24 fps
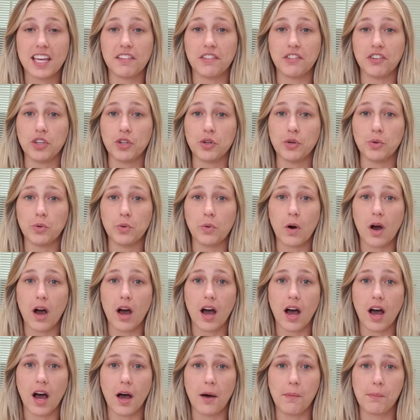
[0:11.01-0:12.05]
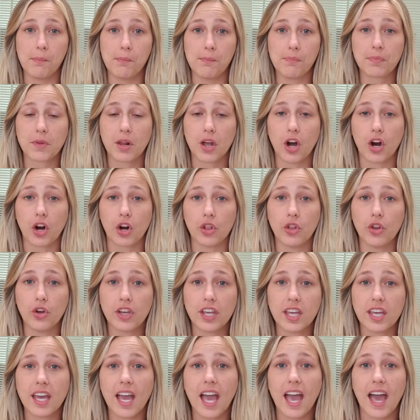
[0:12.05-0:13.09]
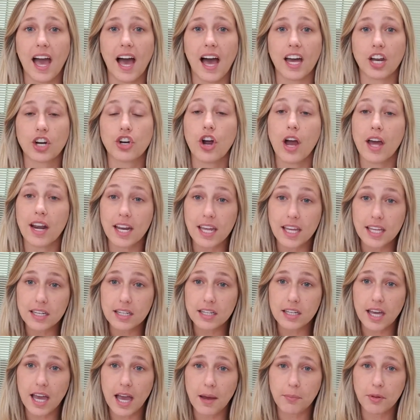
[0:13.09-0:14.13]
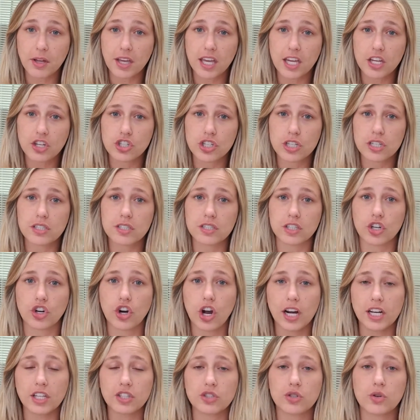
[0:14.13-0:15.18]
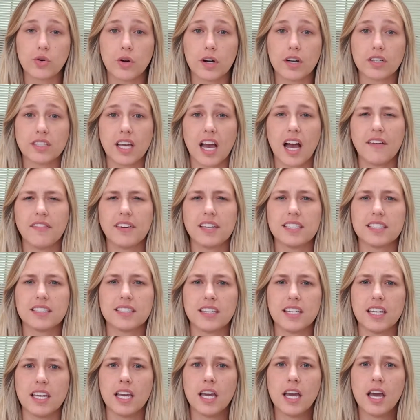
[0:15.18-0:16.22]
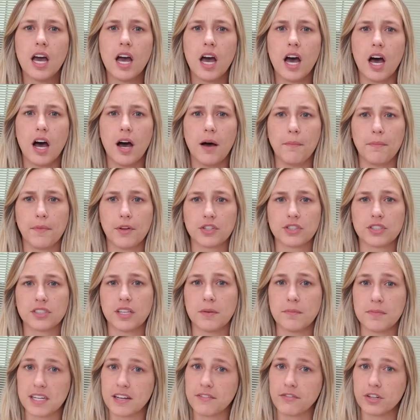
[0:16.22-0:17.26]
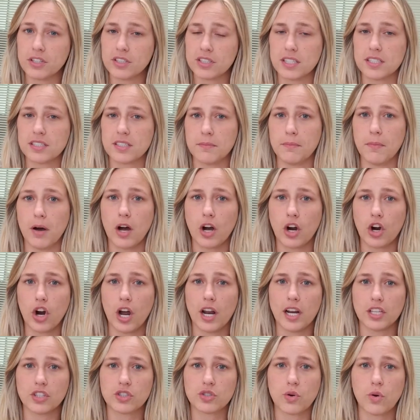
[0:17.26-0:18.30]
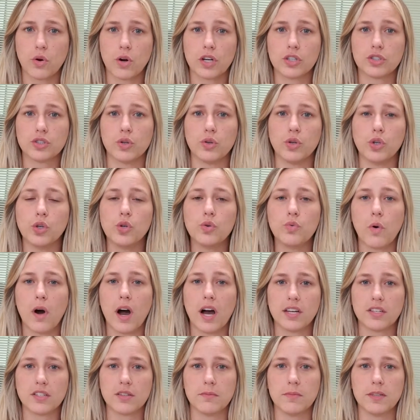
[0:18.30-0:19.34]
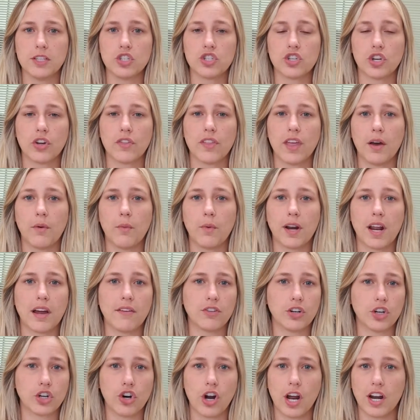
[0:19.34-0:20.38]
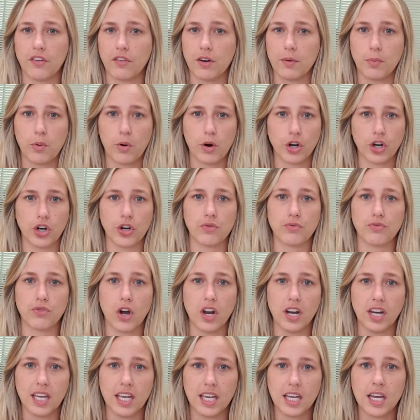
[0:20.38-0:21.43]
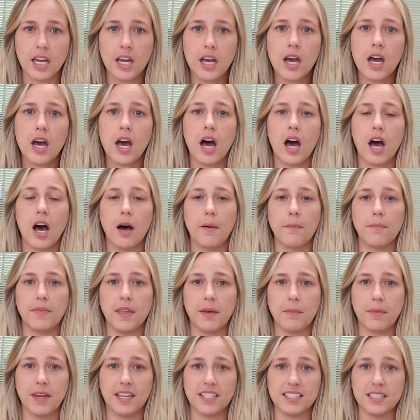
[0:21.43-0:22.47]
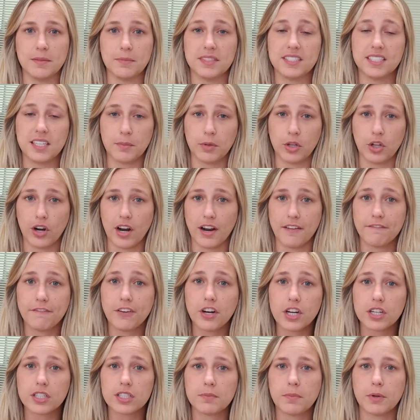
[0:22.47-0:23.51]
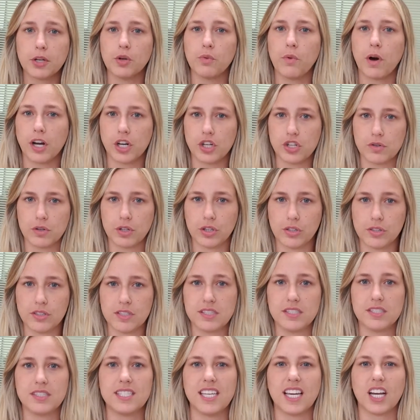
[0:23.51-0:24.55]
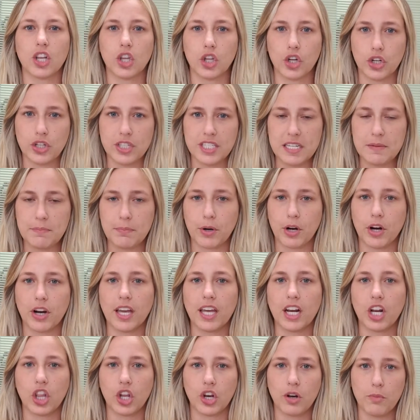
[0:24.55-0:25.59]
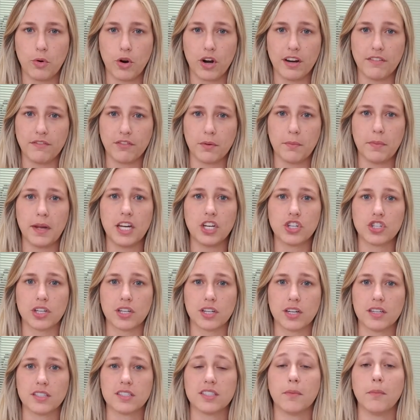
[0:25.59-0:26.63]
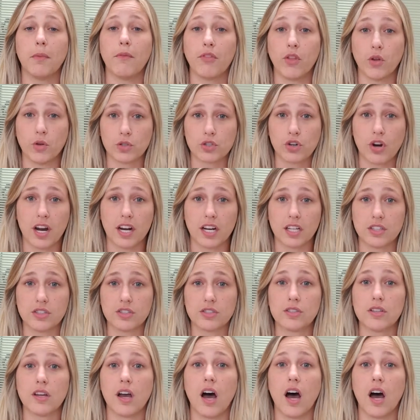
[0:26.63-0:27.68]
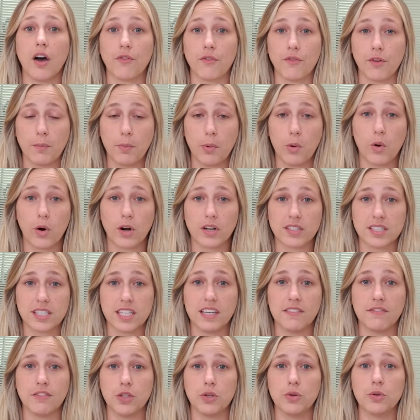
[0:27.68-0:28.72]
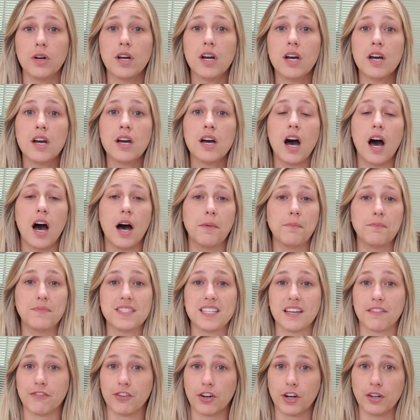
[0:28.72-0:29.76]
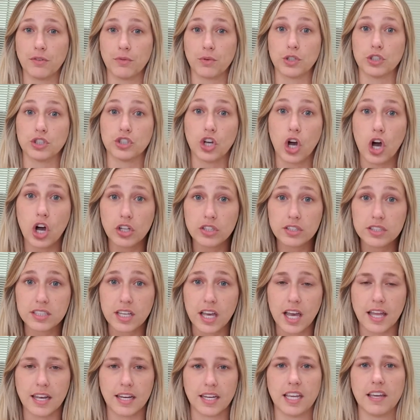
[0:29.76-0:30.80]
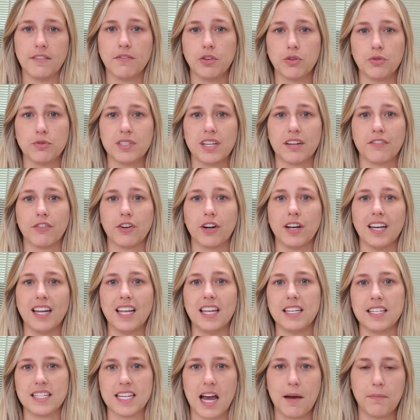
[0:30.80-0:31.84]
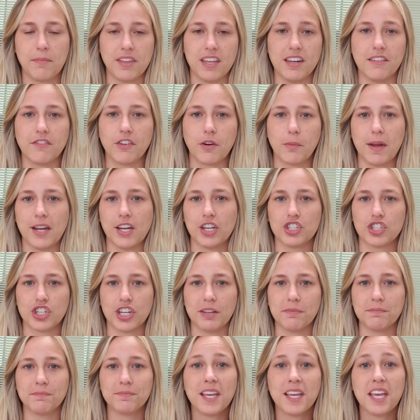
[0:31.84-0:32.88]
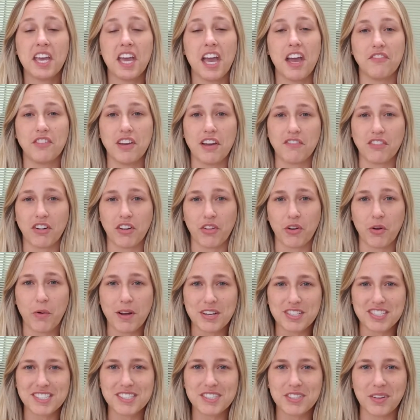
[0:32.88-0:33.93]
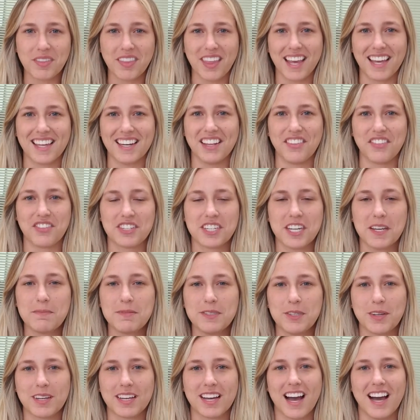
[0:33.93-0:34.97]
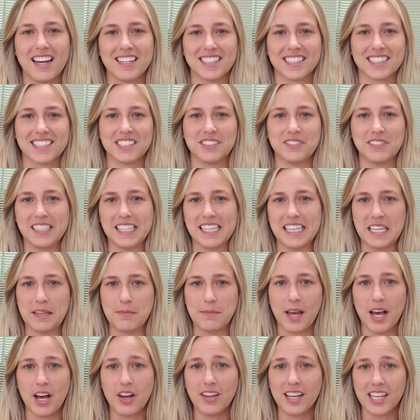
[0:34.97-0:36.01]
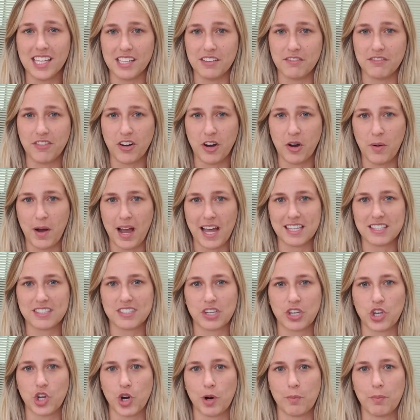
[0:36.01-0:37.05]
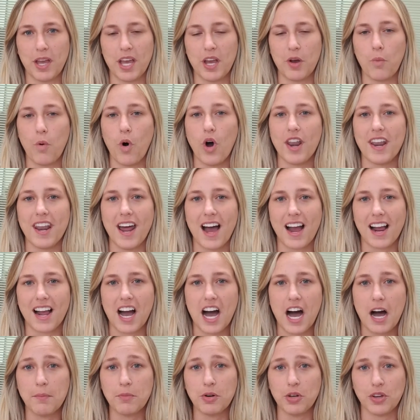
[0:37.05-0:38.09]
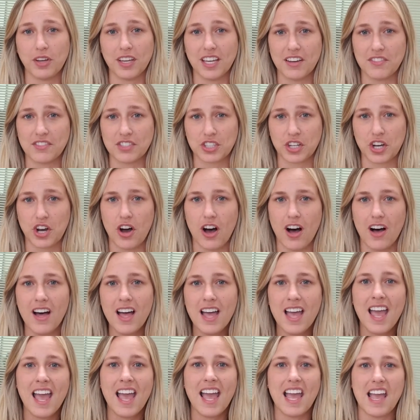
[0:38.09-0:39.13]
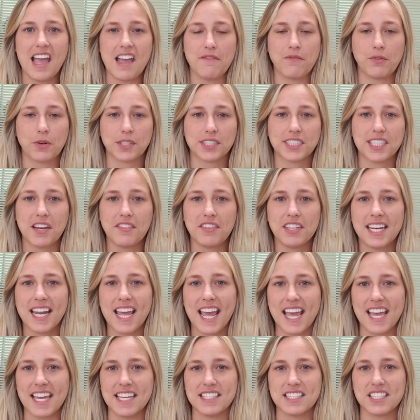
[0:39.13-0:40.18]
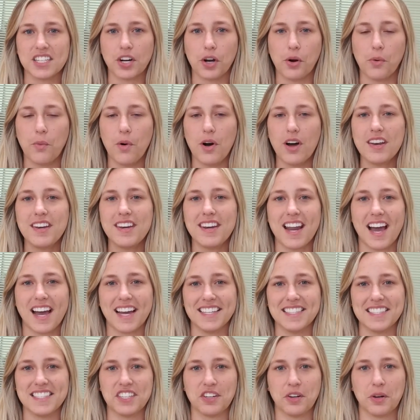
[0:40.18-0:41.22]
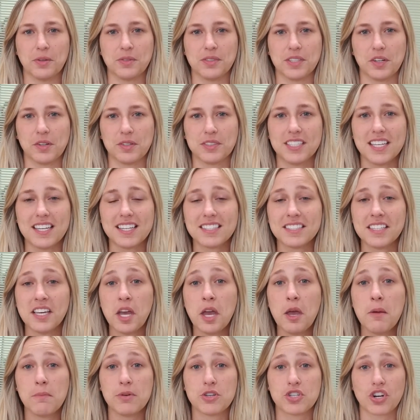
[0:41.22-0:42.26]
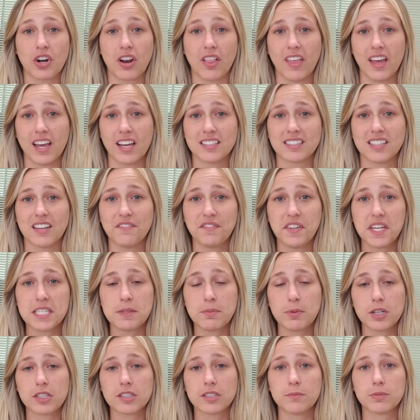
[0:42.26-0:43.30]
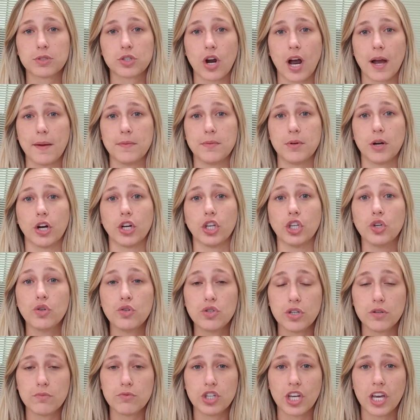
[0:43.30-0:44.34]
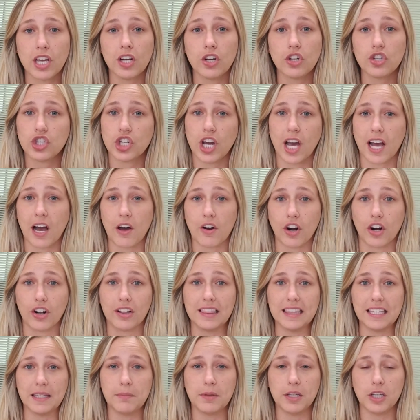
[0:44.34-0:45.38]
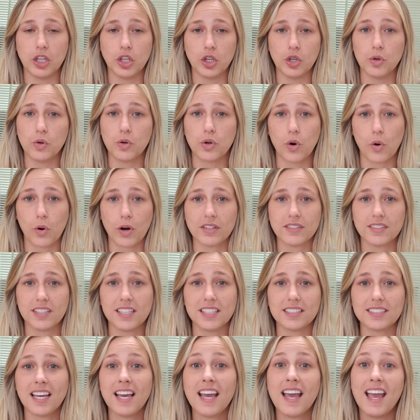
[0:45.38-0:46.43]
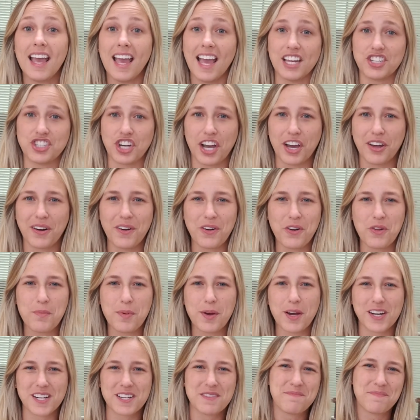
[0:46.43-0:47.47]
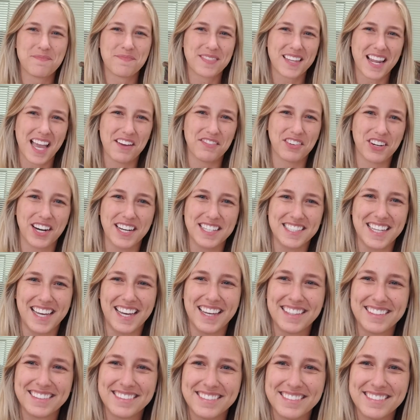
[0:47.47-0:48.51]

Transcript: If you um, are looking at credit applications and credit scores. Obviously, um, there's some differences among credit scores, so you want to be sure that whatever credit report you're running, um, they may seem similar at first, but you want to do dig a little deeper and get a little more information because some of those credit uh, reports give you um, different results and give you different in-depth information. If you have any other questions or you'd like any other tips, you can contact us via email info at securepay1.com or you can give us a call 847-801-9006. Be sure to like us on Facebook, subscribe to our YouTube channel, check out our LibbyU courses, and check out our new book. Have a great day.